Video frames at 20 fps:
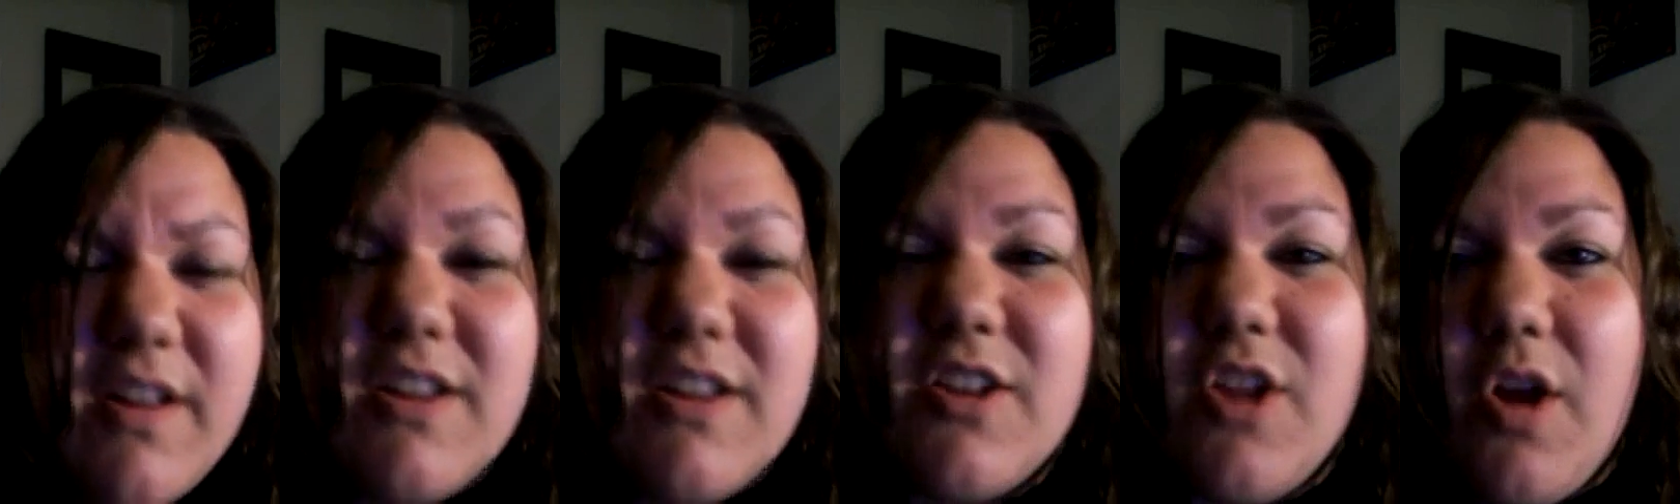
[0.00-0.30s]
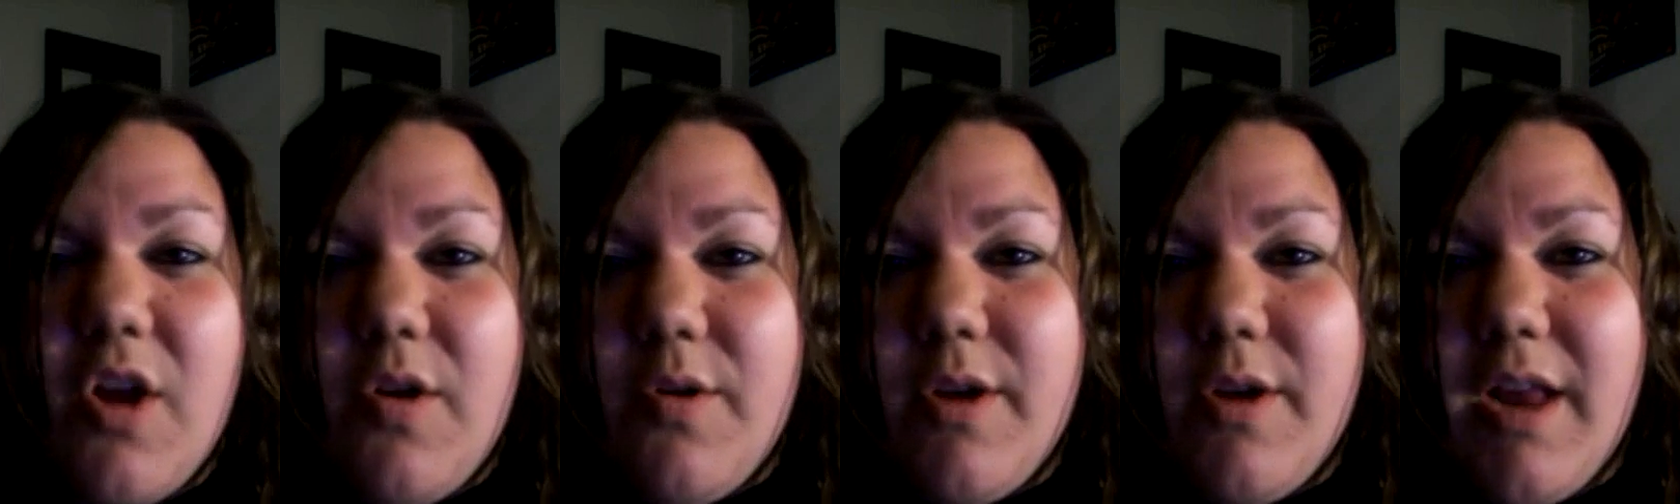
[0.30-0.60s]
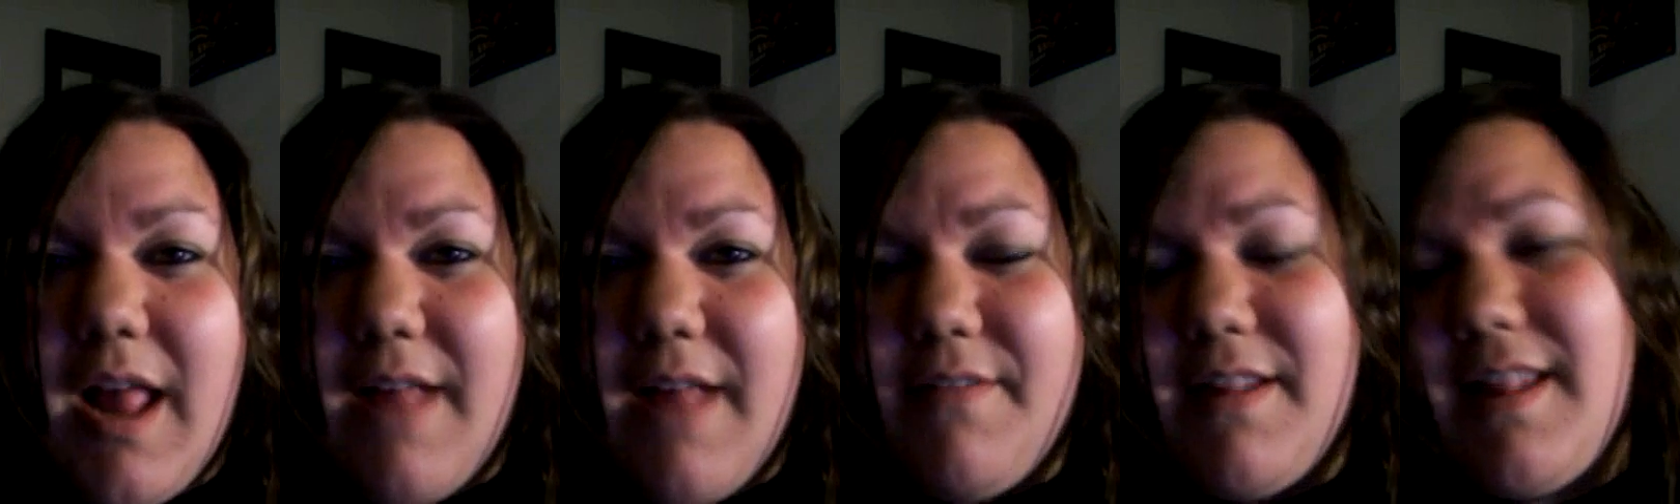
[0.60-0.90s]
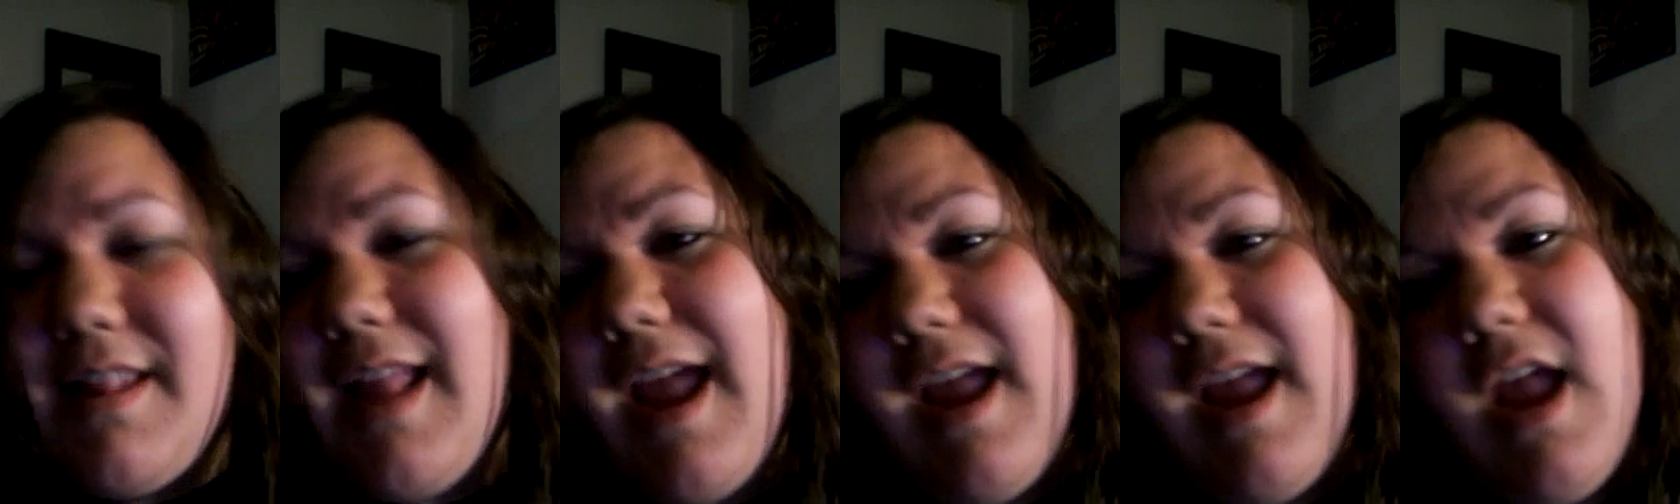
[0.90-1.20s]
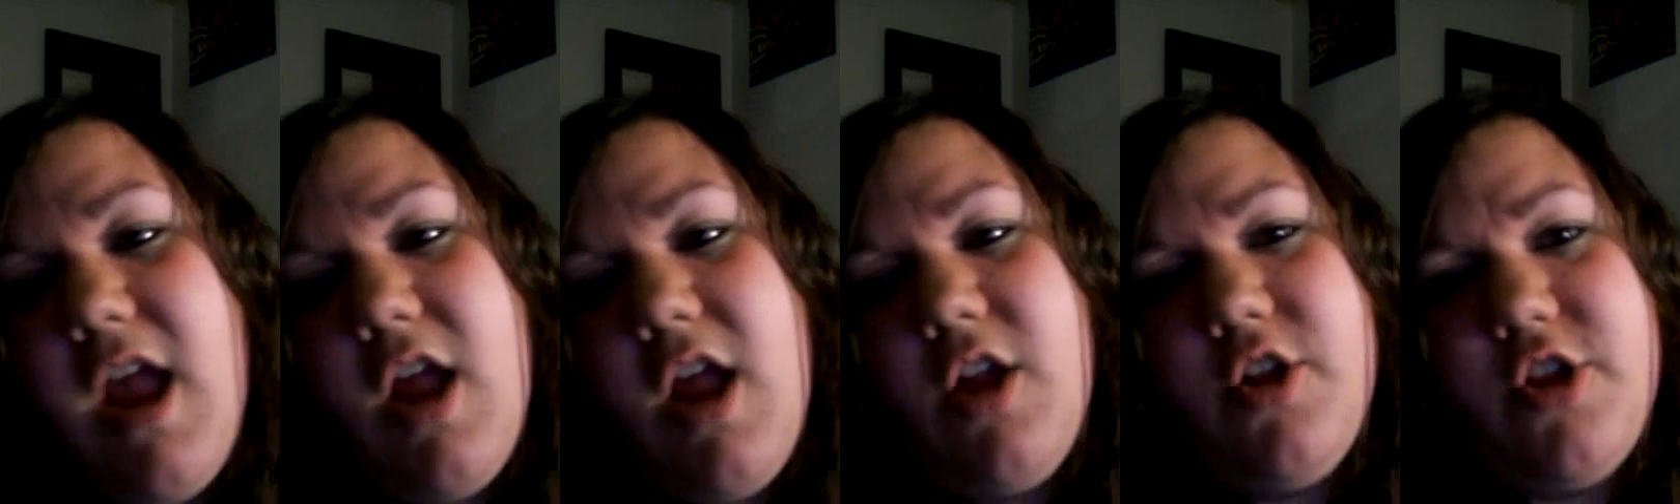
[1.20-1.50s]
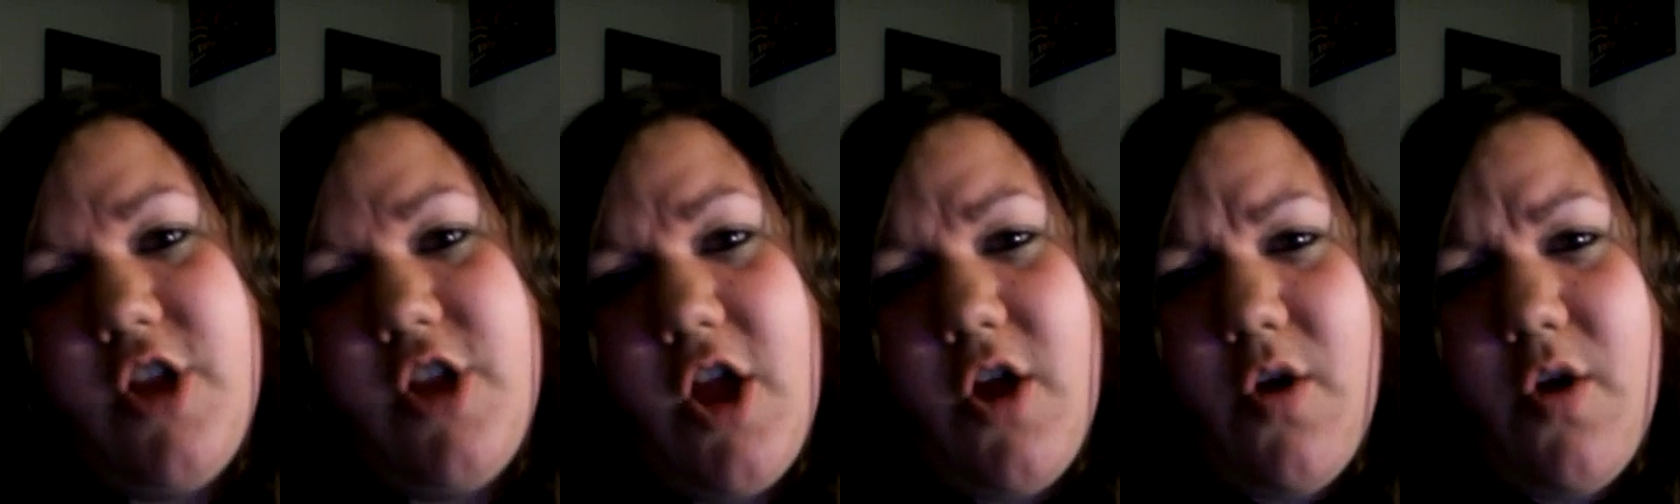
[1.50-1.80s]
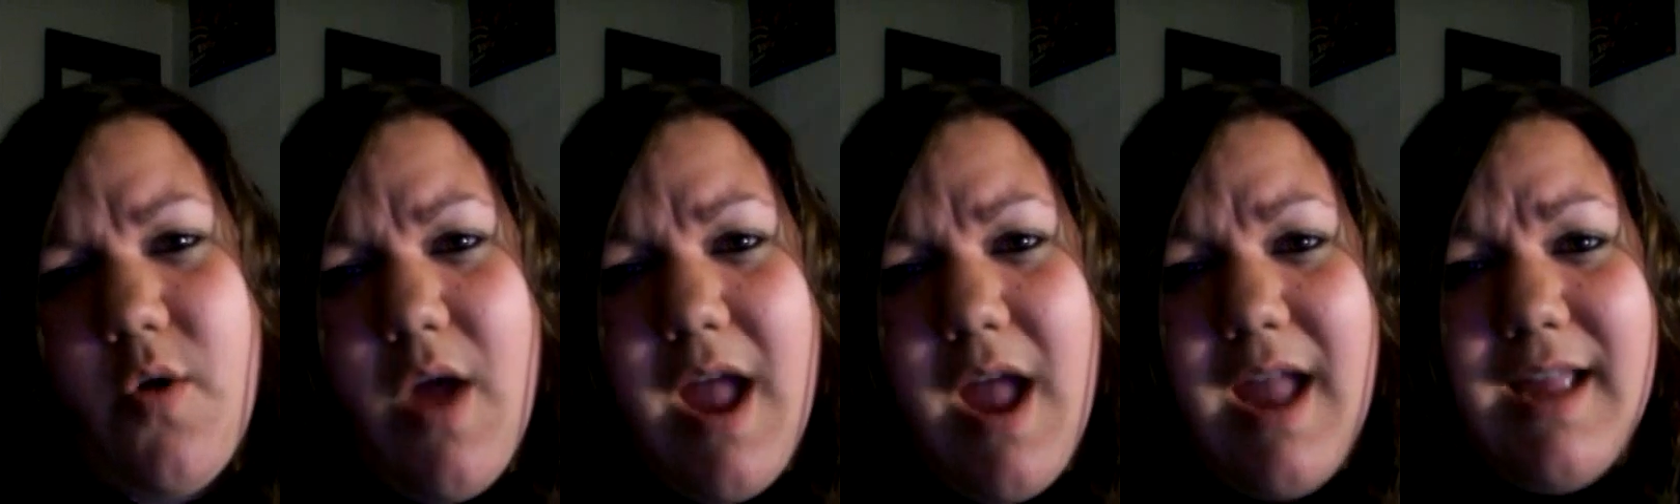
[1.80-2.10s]
that's all I really have to say.
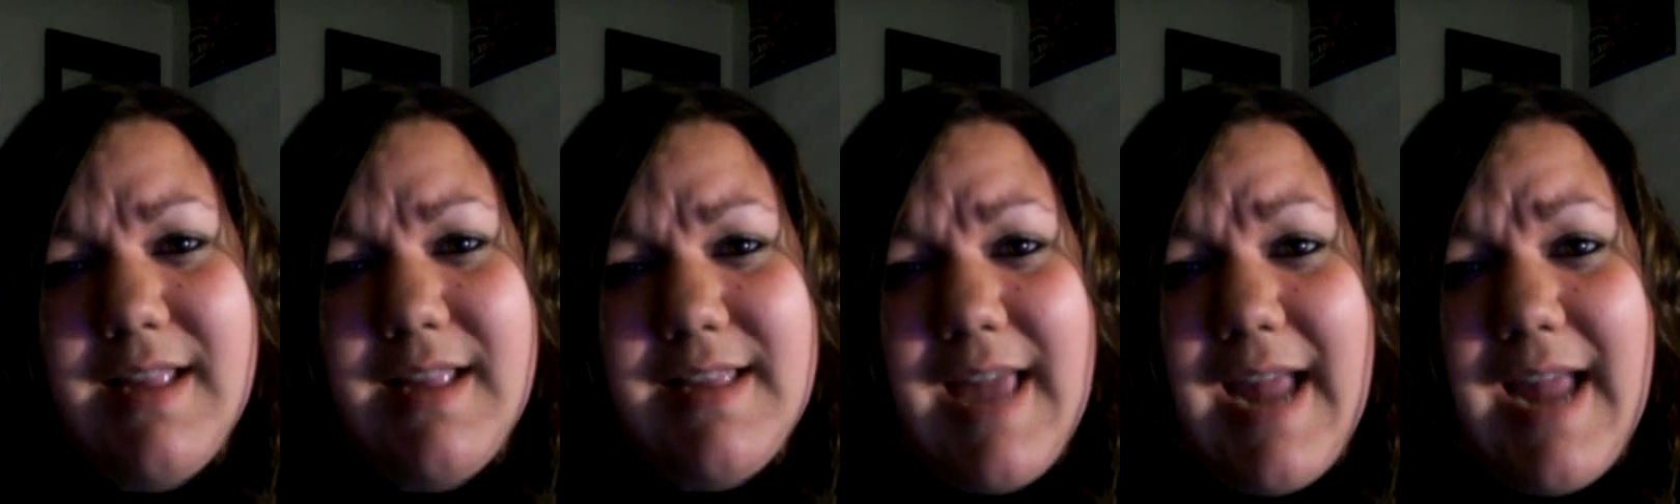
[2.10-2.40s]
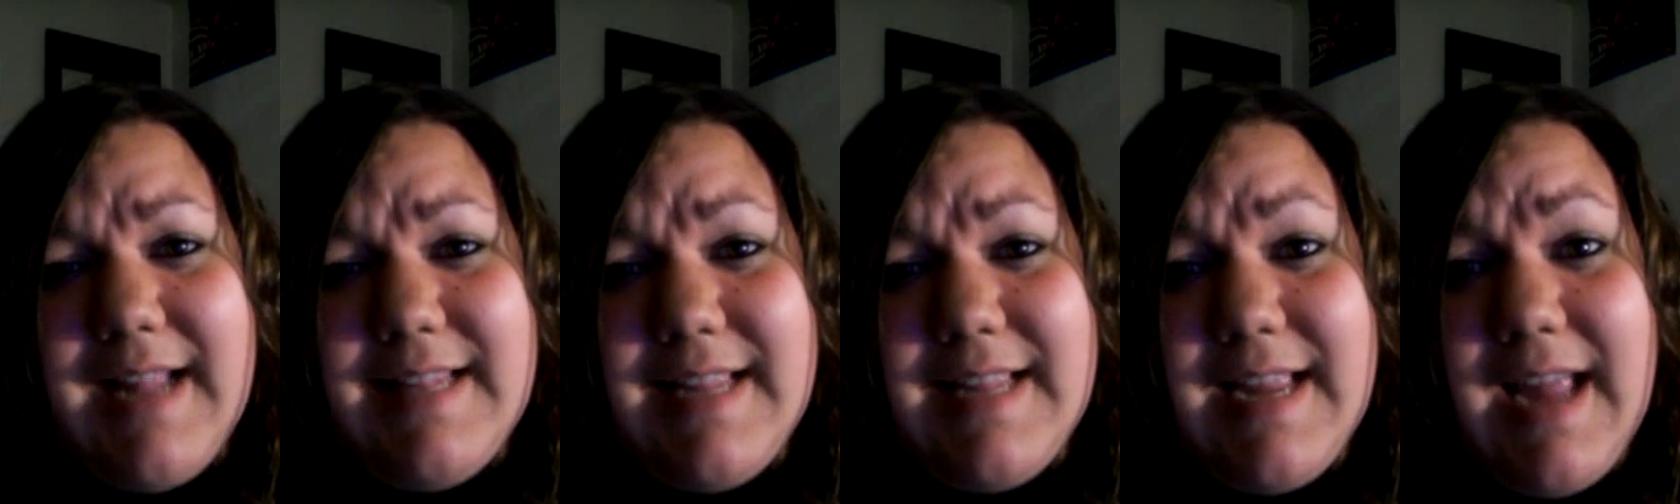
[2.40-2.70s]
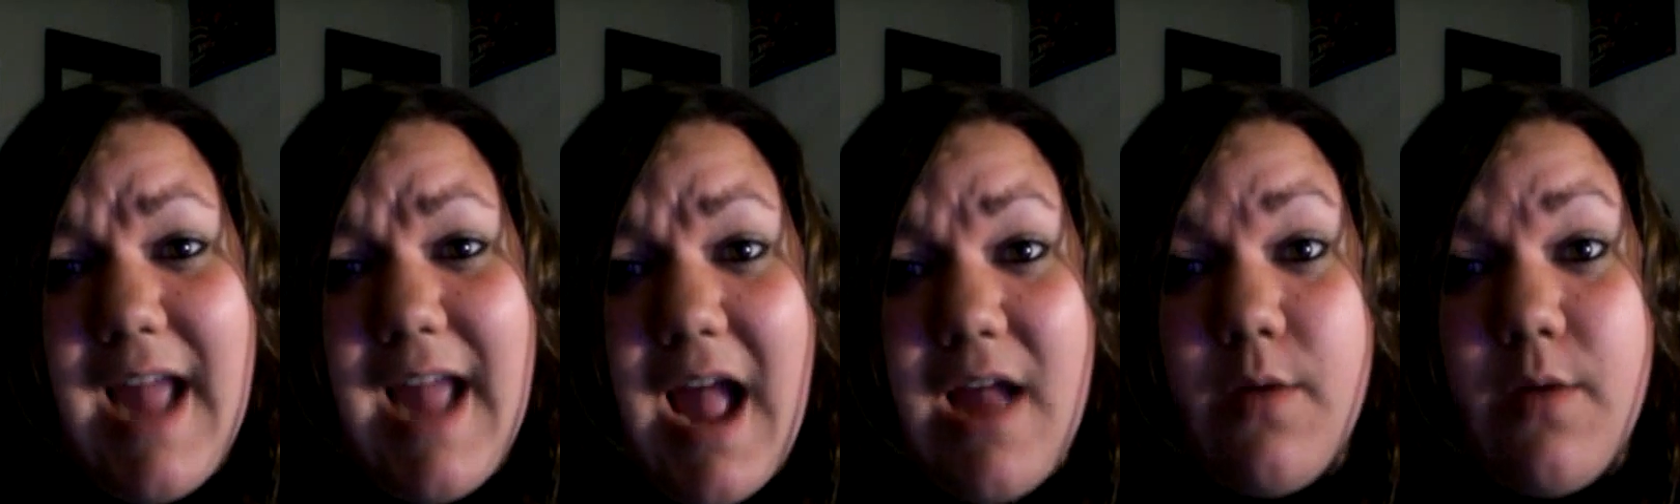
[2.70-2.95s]
So Casey,